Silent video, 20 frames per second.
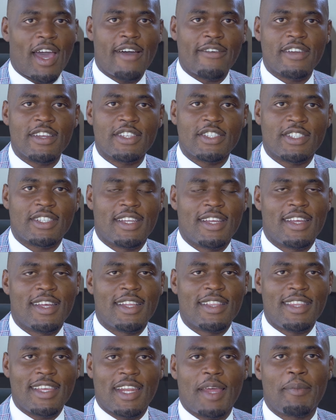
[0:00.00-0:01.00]
average,
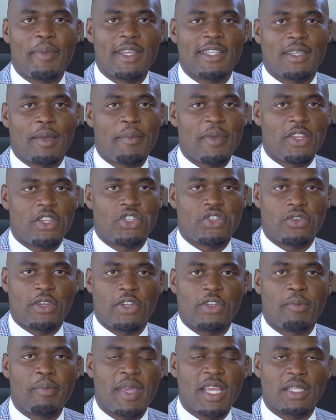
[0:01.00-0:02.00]
database
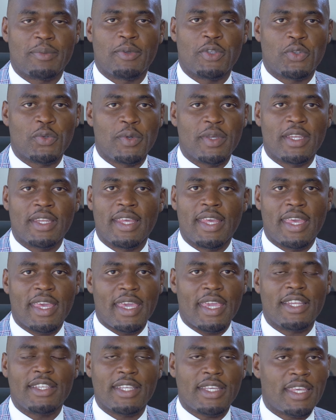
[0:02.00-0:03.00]
administrator makes between
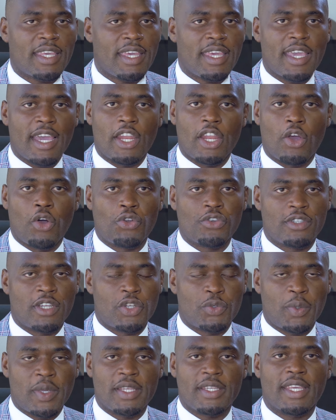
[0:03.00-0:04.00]
80k and
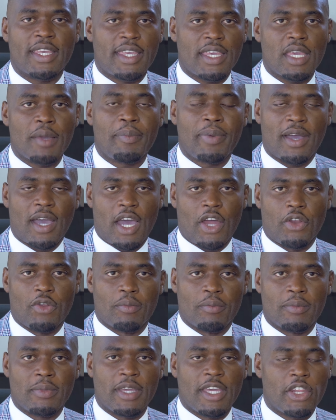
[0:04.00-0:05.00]
120k per annum
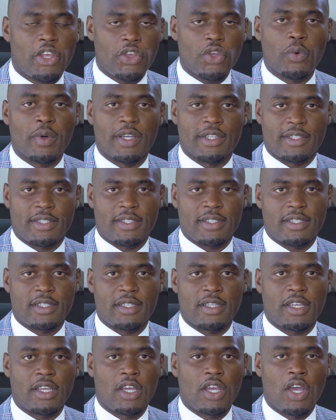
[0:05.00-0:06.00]
in the
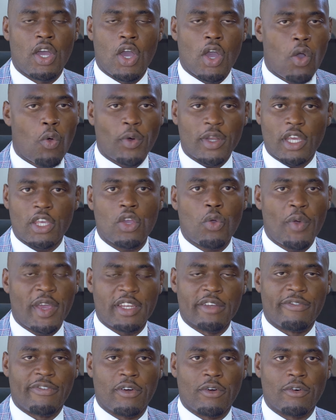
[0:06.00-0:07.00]
US. What are you
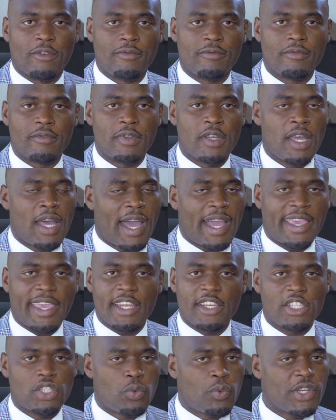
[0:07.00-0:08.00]
waiting for? I
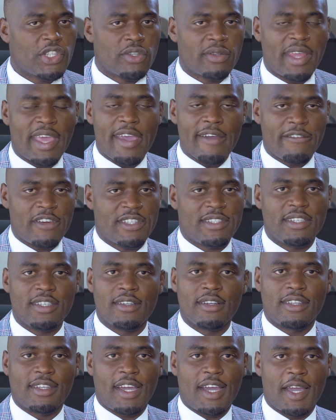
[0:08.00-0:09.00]
get this question every
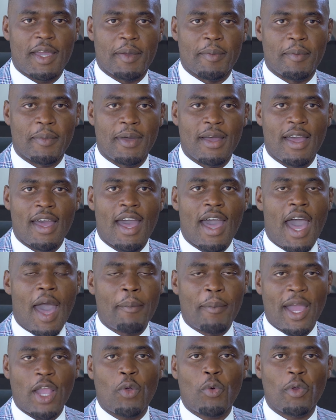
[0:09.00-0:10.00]
single time.
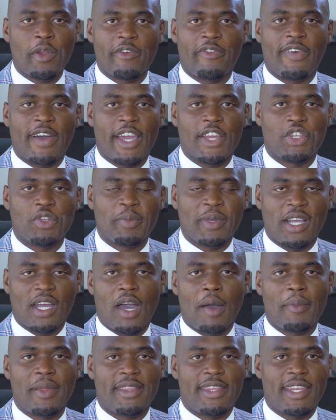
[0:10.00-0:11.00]
Am I qualified to
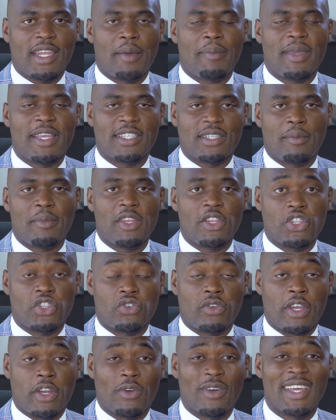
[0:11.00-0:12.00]
become a database
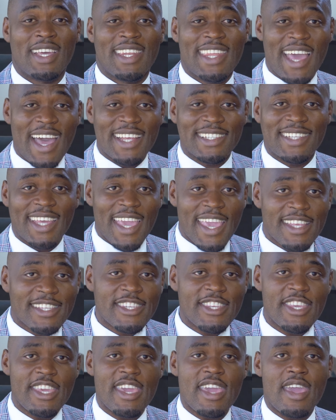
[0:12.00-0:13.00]
administrator? The answer
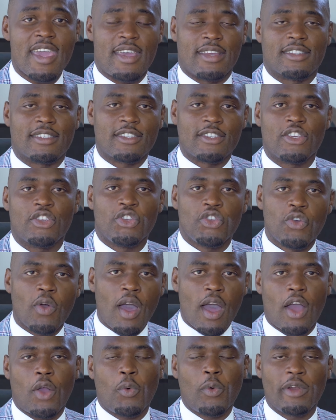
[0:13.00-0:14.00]
is yes, you
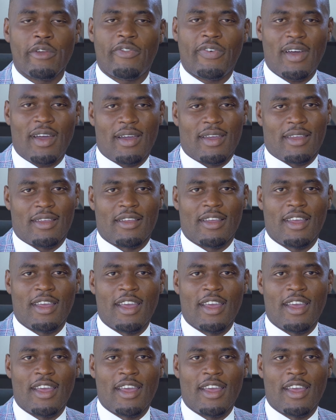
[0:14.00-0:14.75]
are qualified.